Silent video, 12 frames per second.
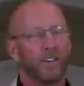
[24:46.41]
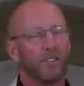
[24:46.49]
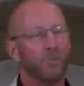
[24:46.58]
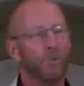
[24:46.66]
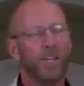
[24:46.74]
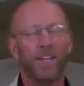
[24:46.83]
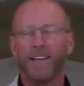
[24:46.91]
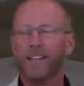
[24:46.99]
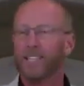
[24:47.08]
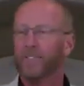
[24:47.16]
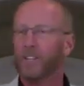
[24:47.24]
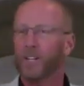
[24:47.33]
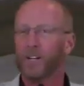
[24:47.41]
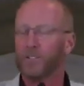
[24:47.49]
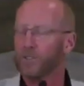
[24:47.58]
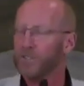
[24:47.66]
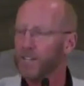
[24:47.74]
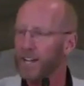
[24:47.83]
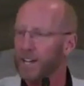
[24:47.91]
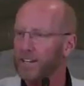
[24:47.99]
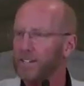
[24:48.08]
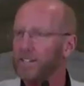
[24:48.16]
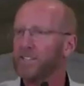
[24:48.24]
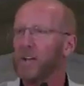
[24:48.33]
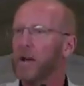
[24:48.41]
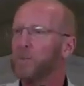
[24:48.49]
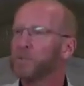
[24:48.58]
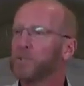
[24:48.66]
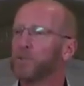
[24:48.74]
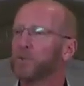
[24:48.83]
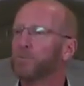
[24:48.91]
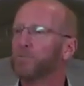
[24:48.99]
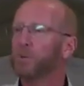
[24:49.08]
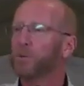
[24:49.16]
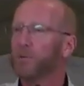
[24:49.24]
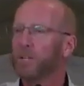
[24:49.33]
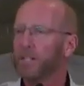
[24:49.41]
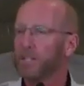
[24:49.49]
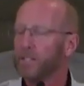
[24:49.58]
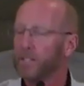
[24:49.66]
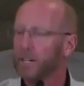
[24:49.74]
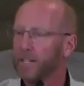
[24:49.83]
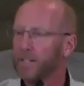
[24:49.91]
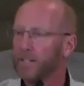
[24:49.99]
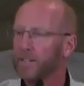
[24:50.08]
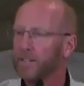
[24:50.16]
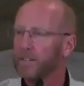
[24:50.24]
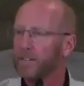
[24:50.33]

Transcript: we can't even understand its absolute beauty and delight